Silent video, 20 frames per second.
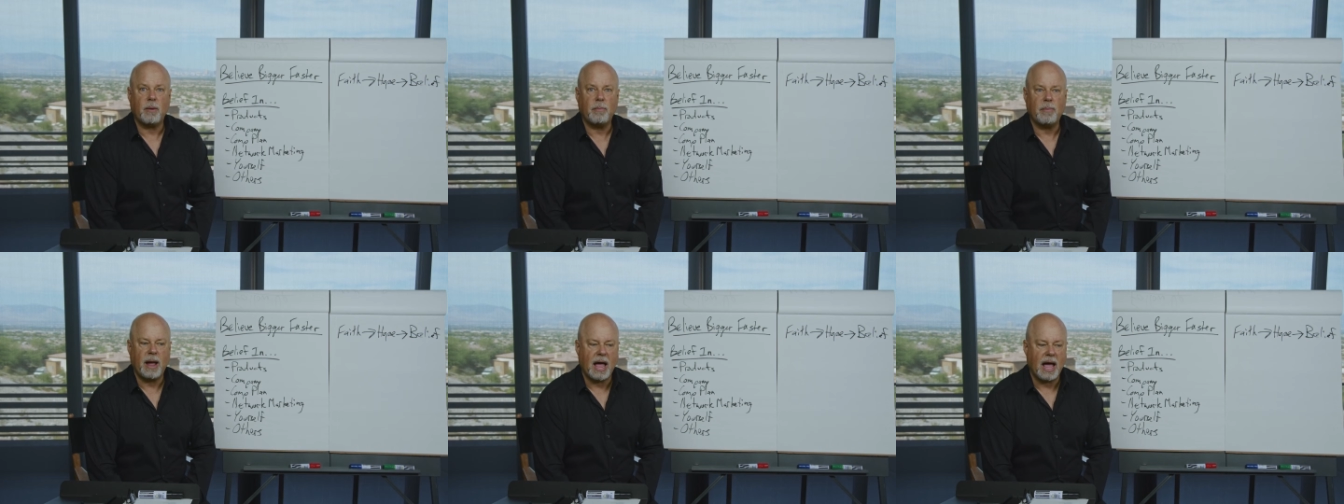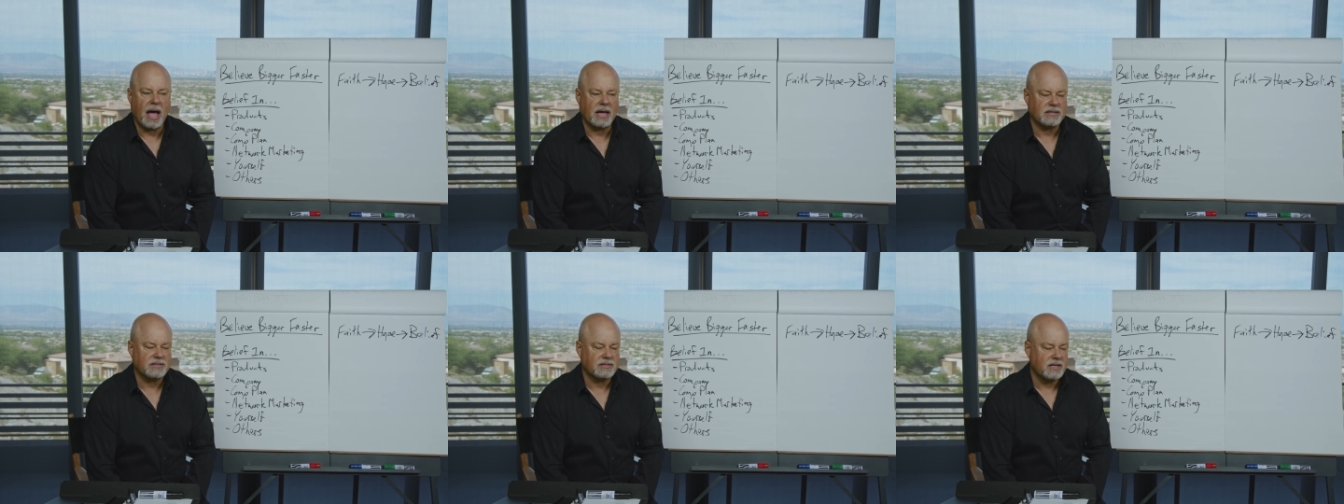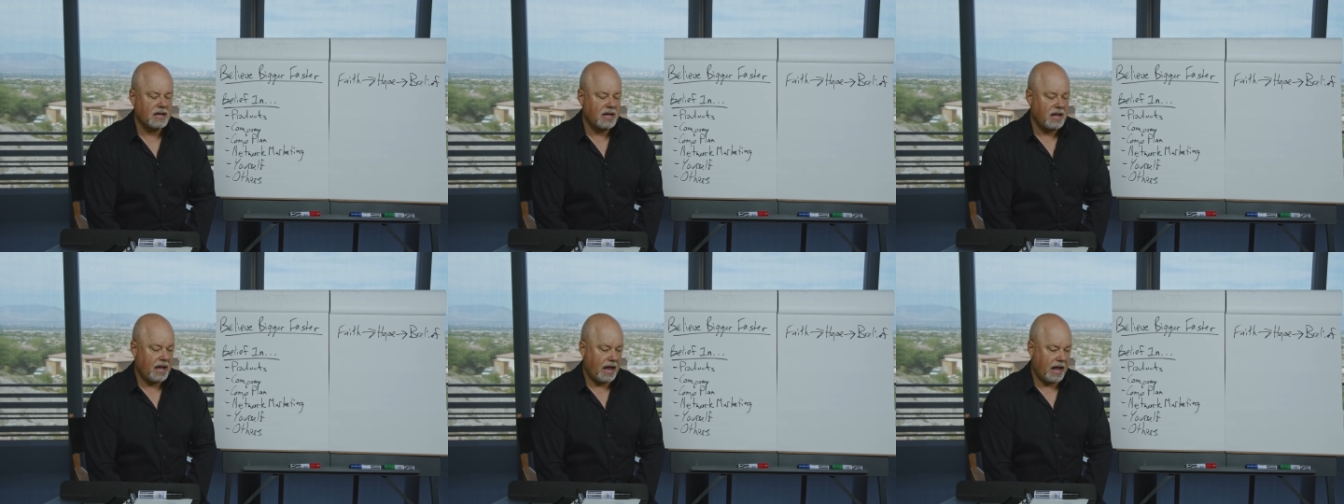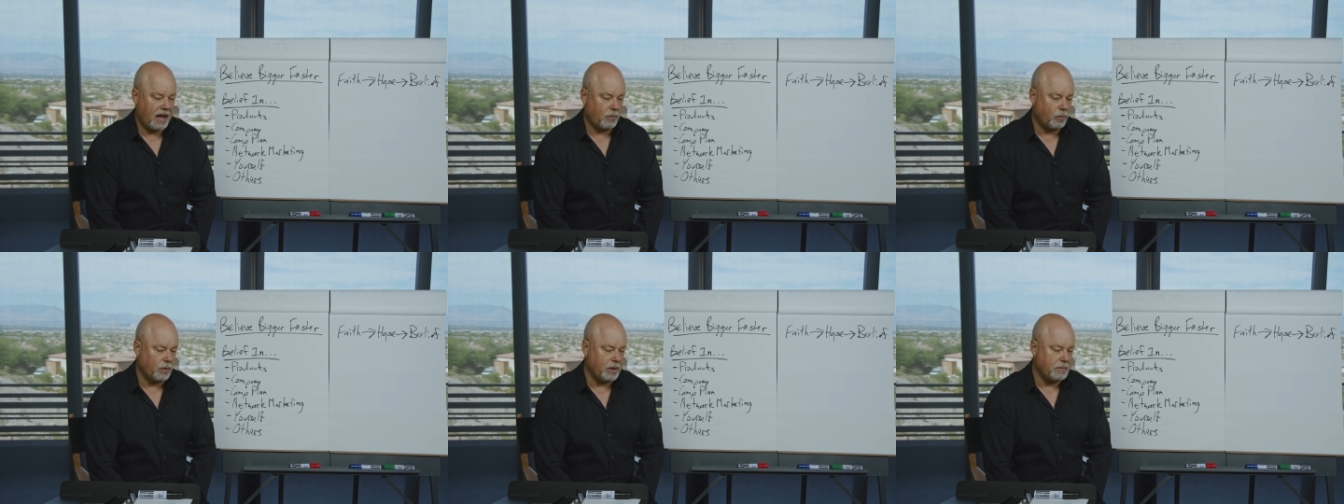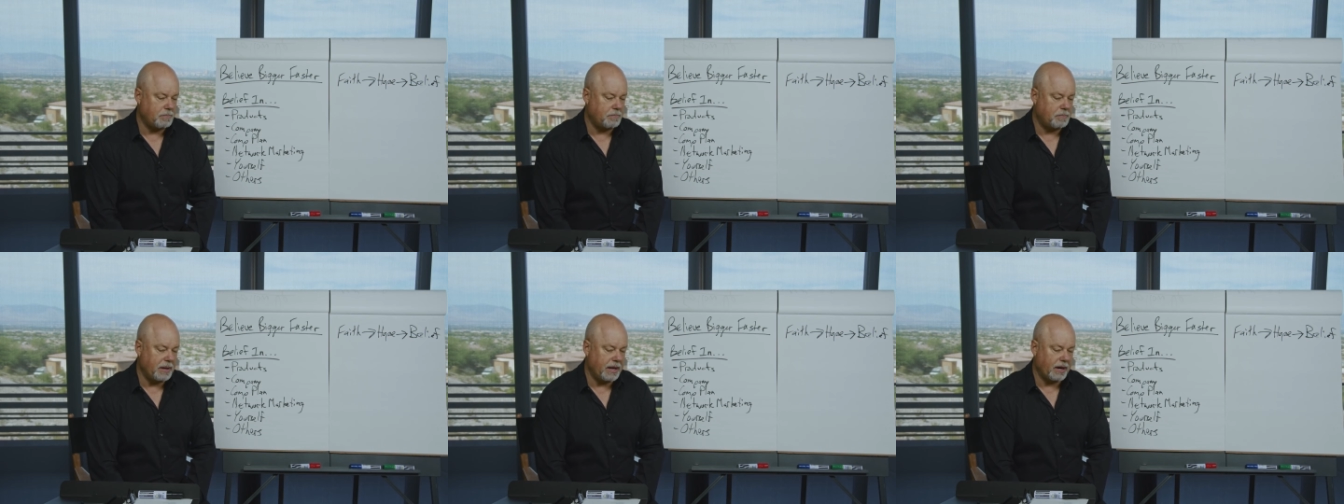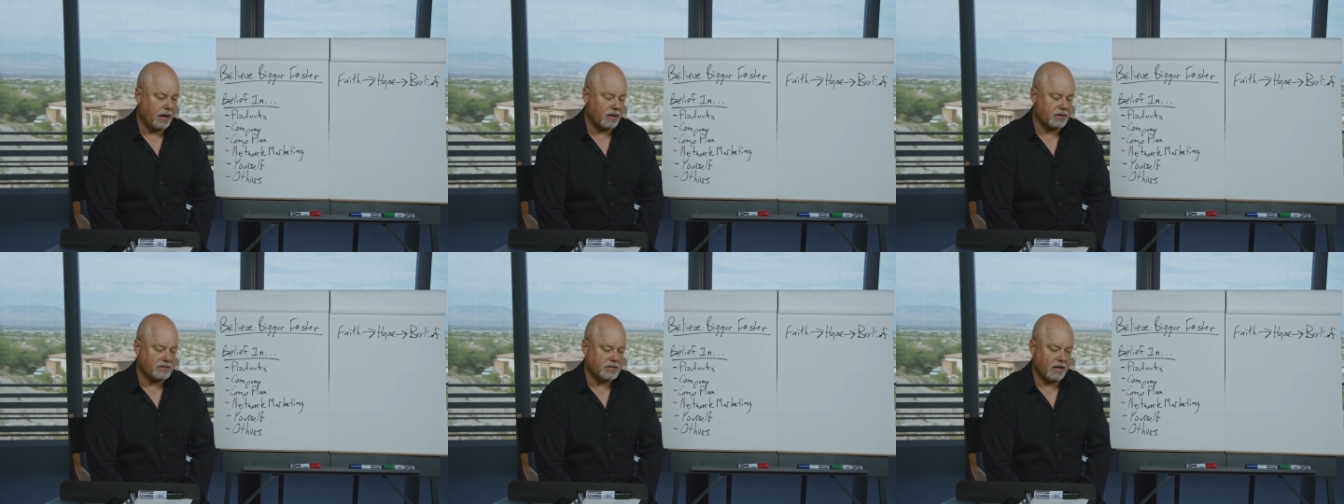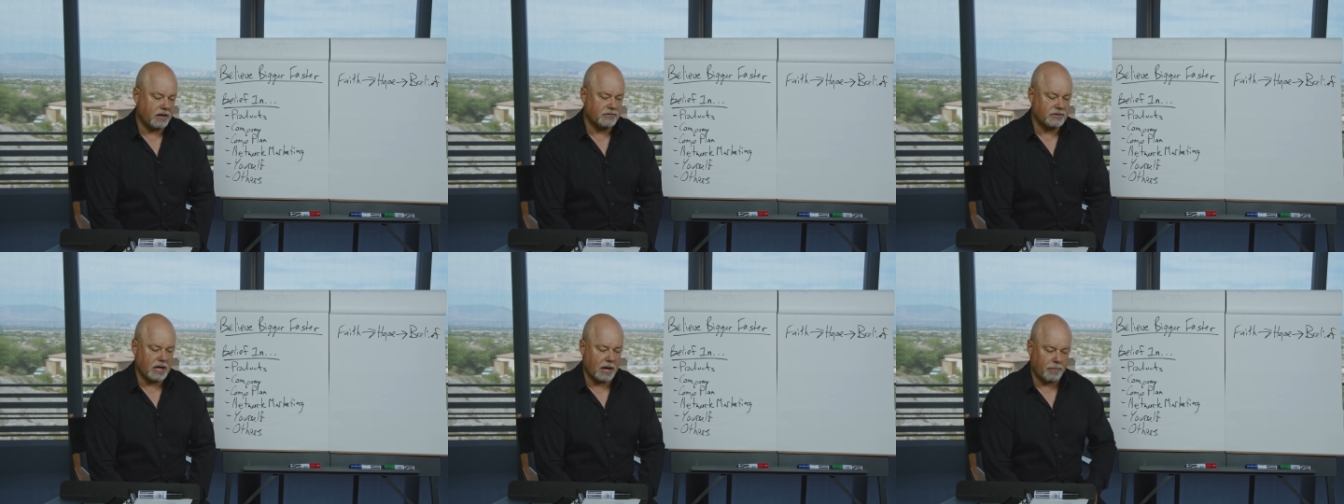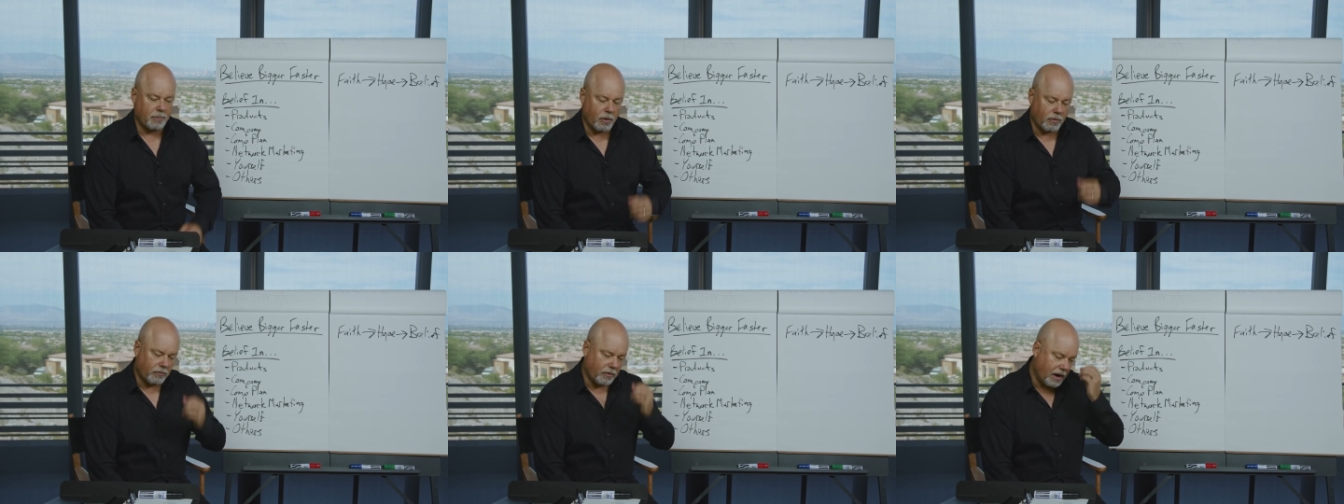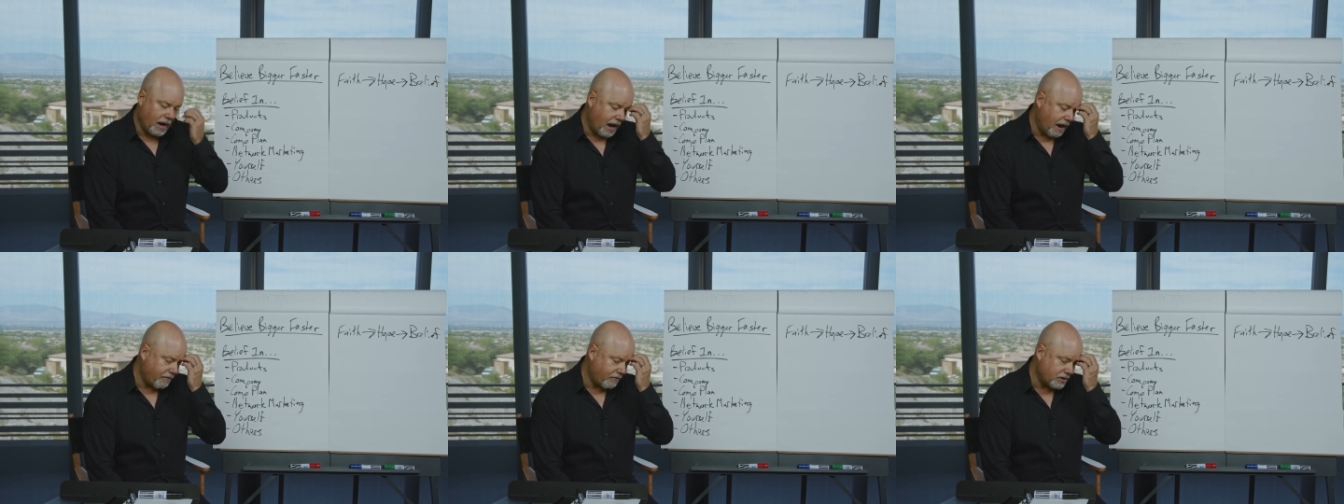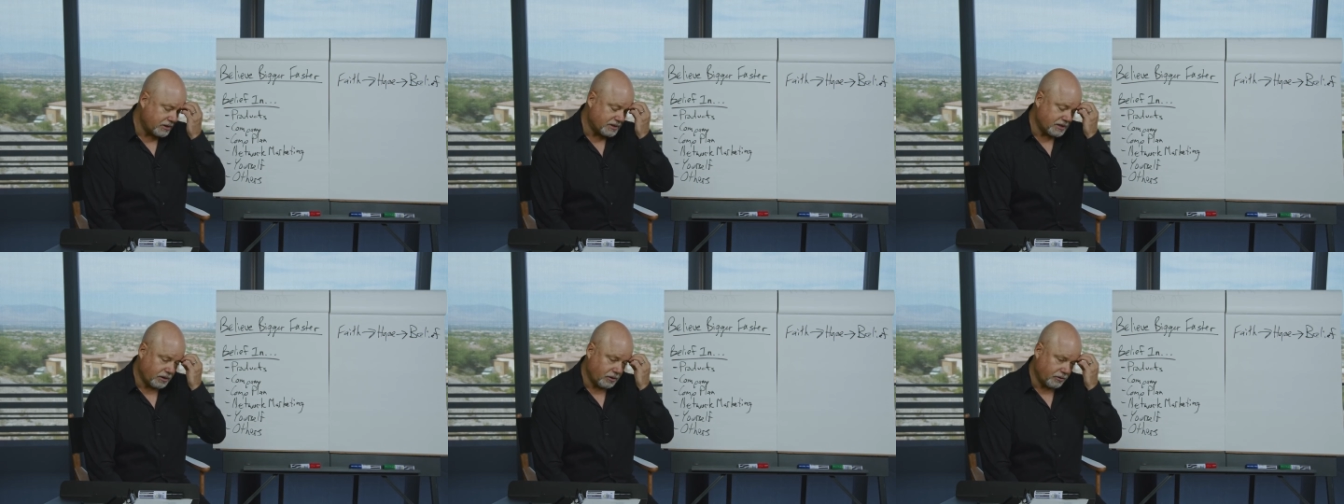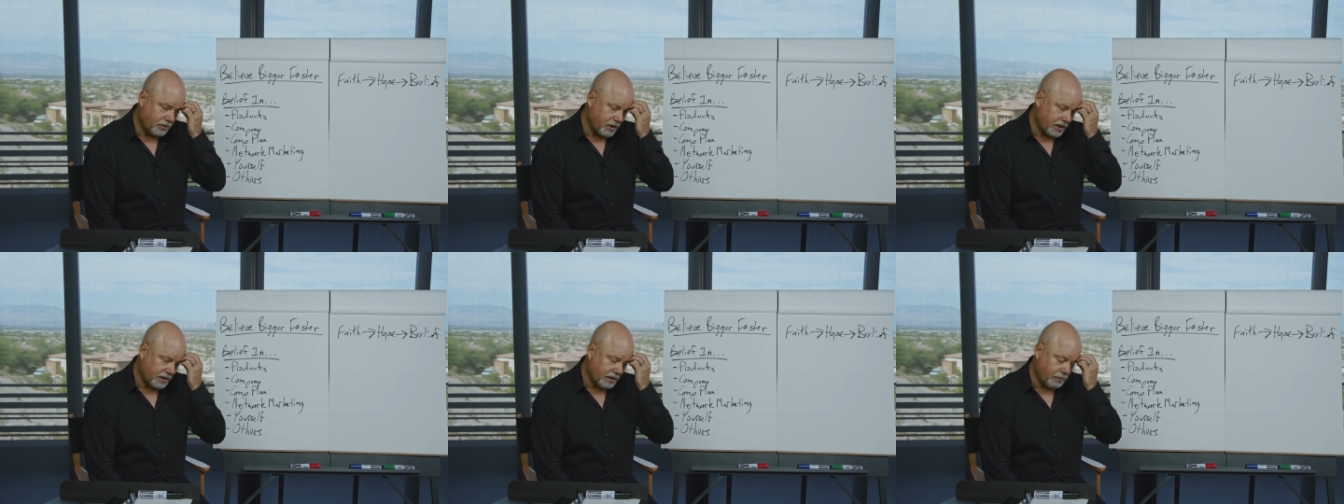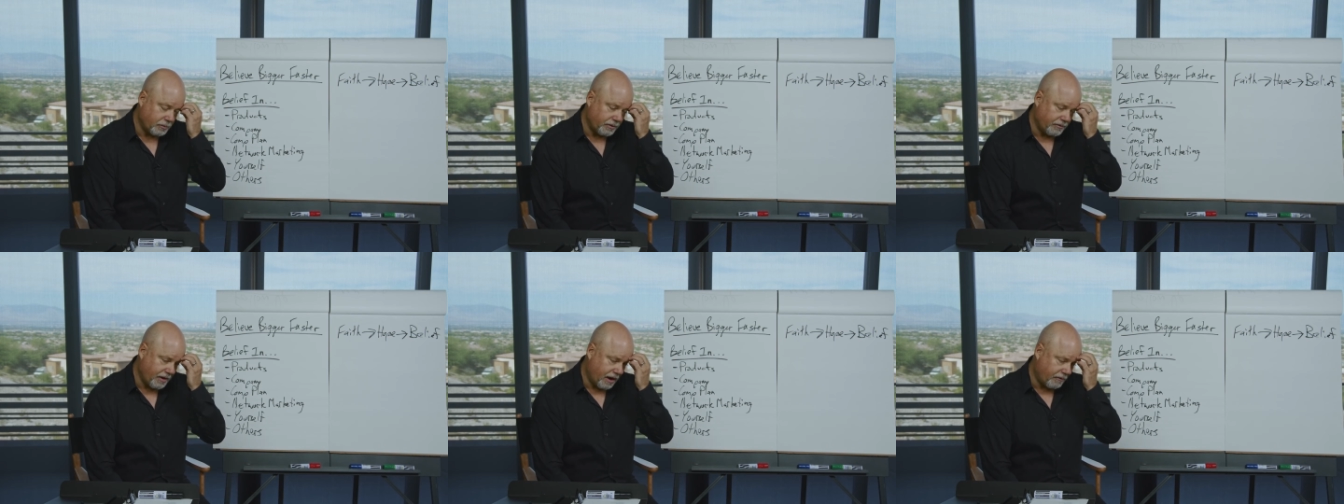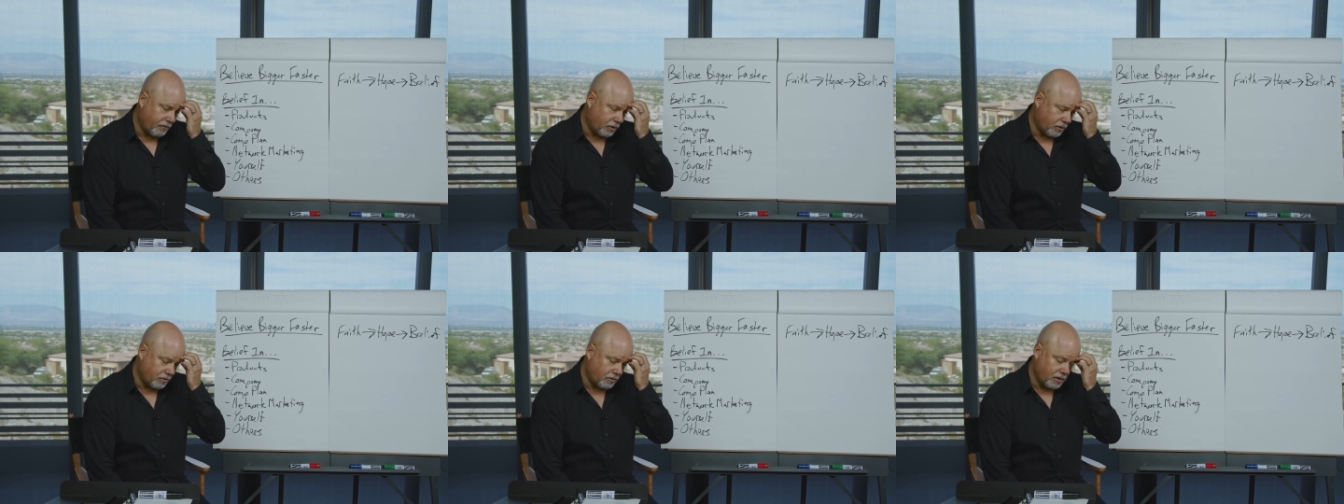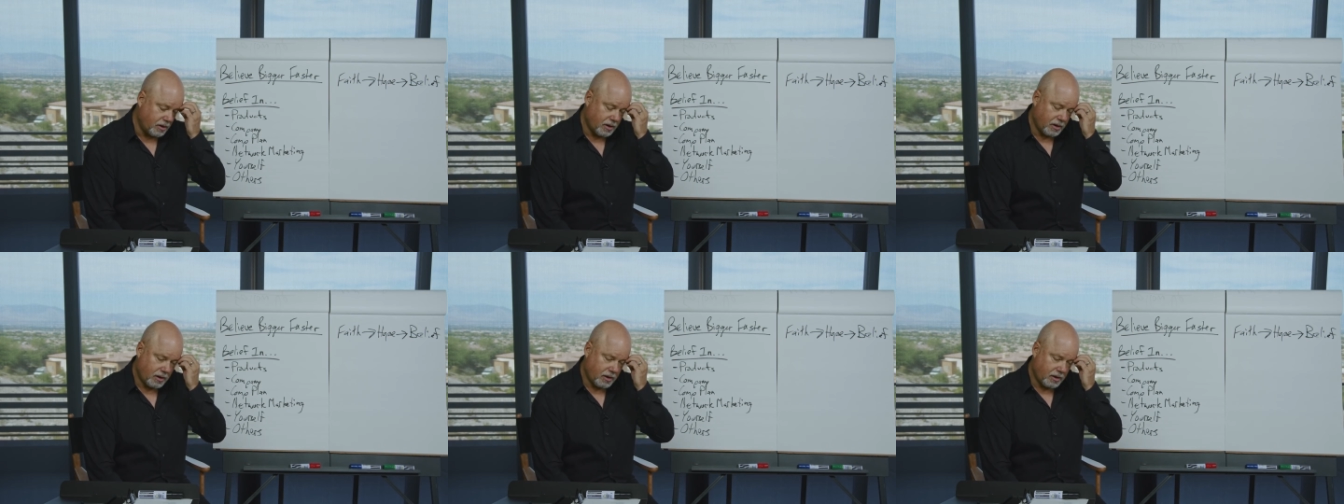past and we beat ourselves up over every single thing that we've ever